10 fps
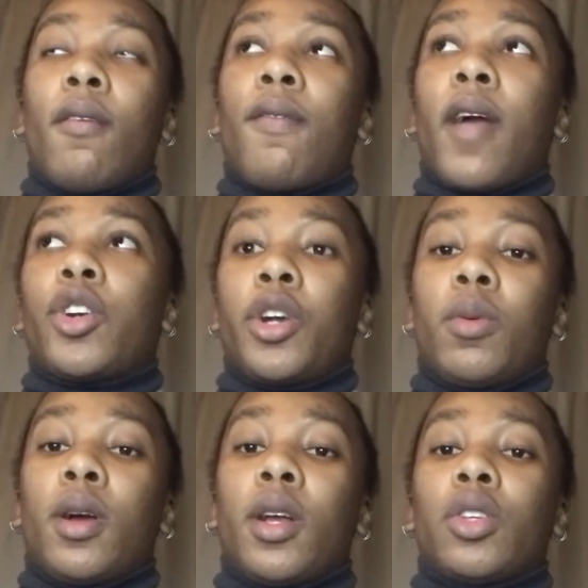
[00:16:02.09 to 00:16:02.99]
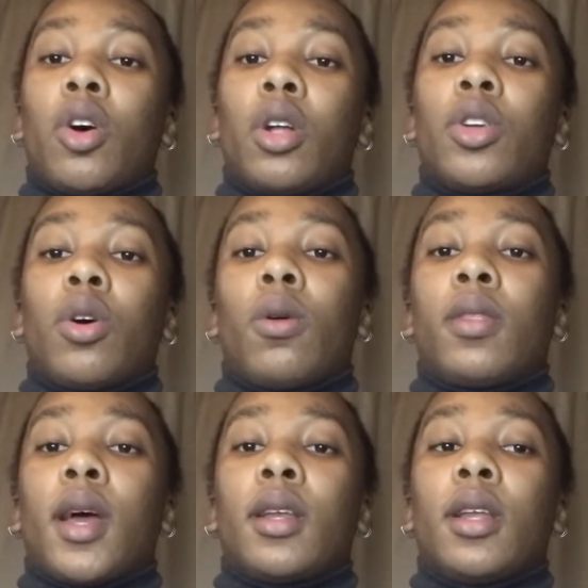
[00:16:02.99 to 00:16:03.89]
factory workers are told
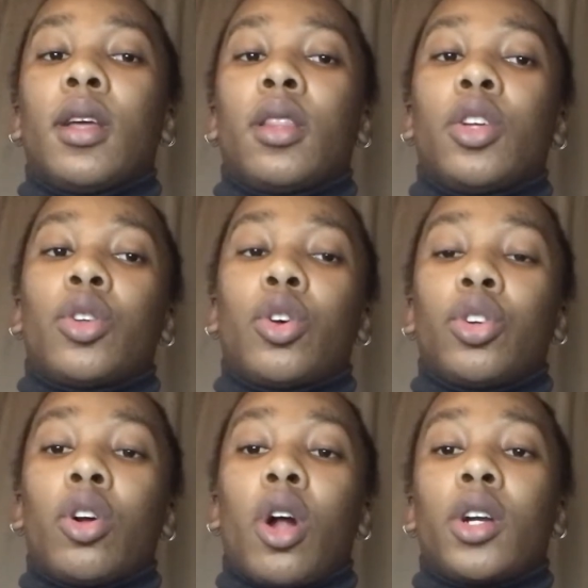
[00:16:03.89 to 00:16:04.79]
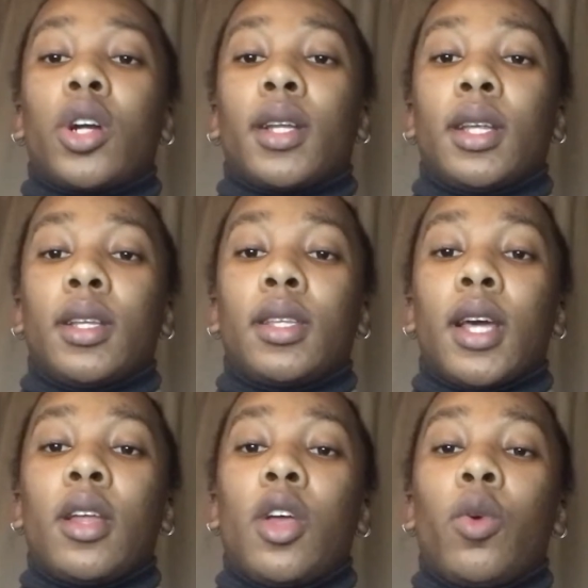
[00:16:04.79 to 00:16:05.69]
that the social contract is that